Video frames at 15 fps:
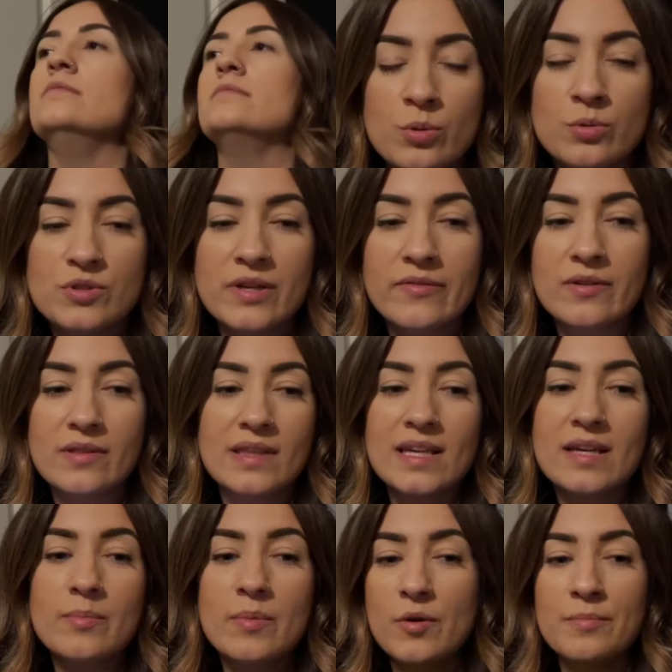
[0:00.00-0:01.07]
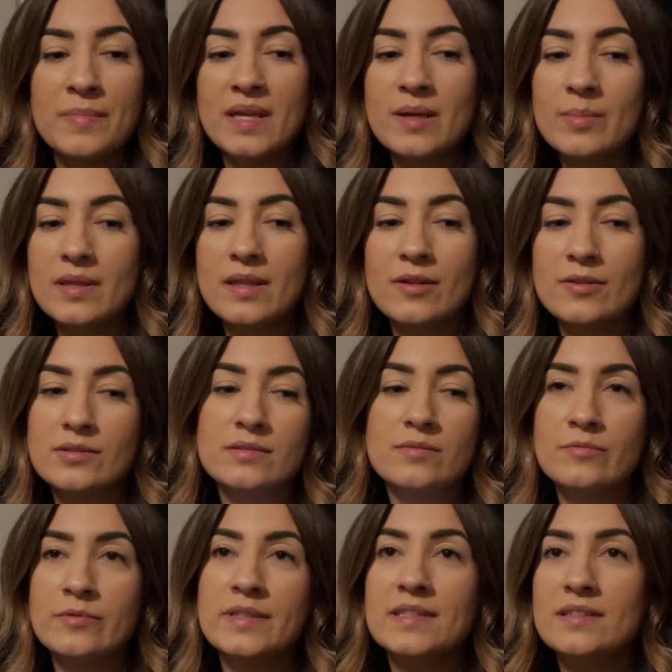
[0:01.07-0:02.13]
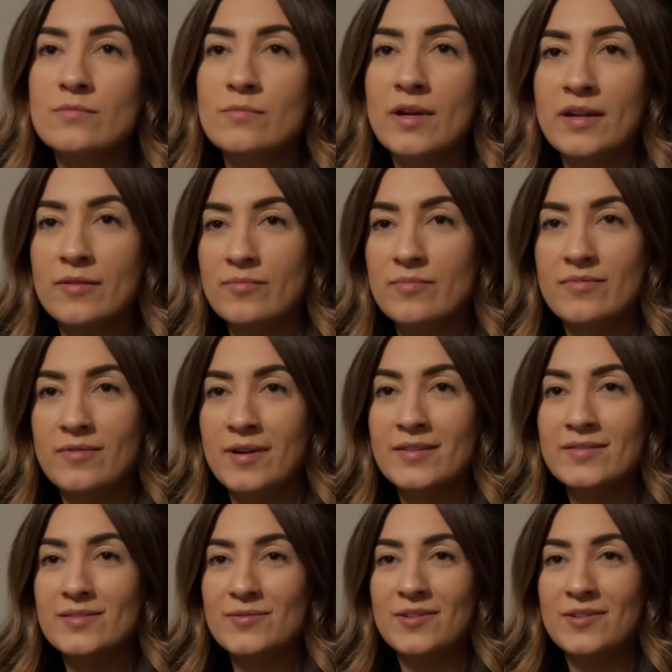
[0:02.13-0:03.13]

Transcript: do you ever think about maybe there's a reason why your friends